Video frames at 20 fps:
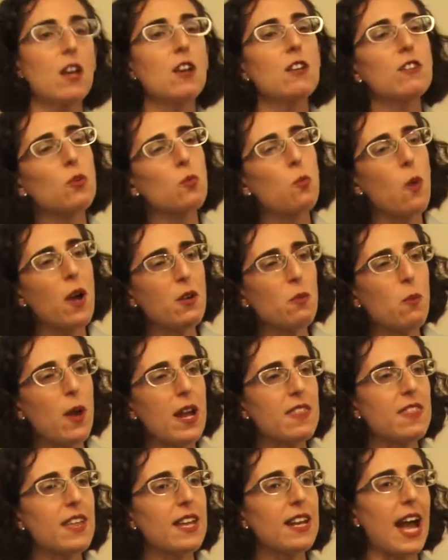So one
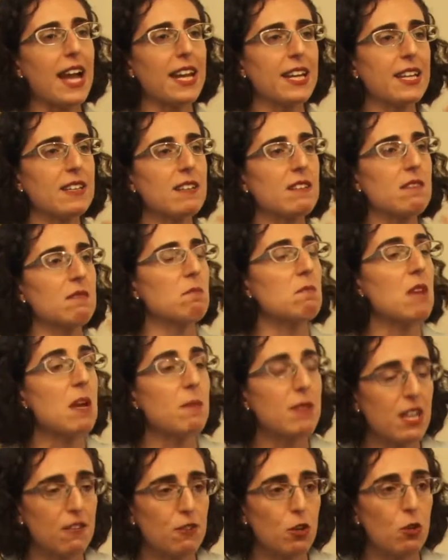way that I can
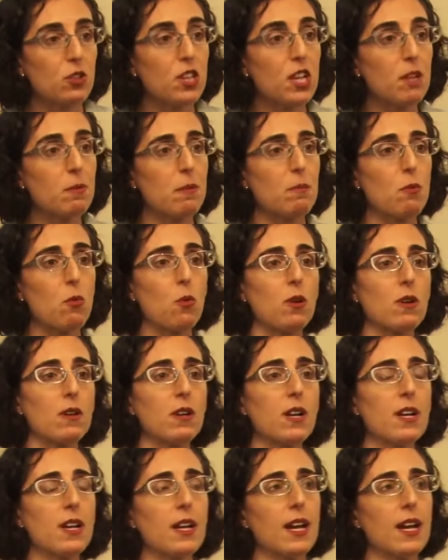maybe give you a little bit more